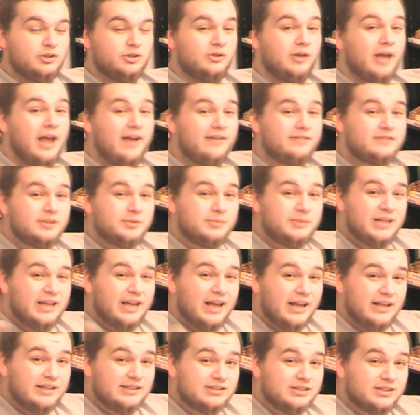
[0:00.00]
So you have to be
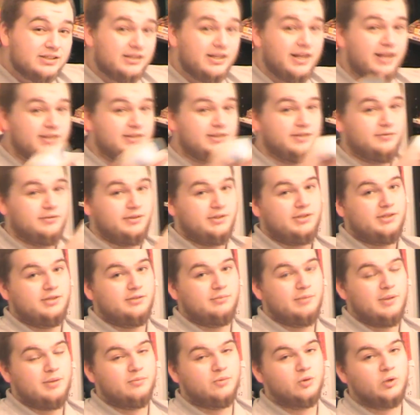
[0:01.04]
kind of selective with
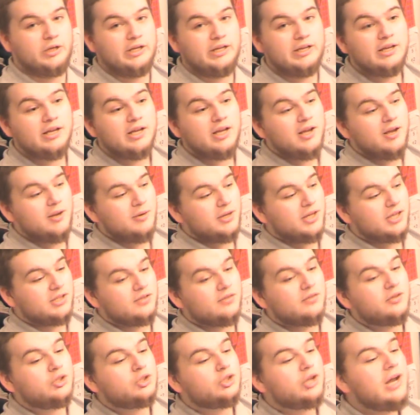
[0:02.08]
your memory,
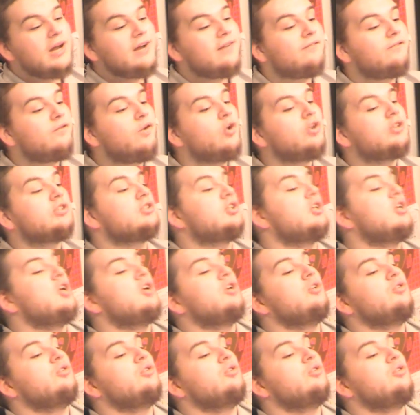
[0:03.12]
because if you try to force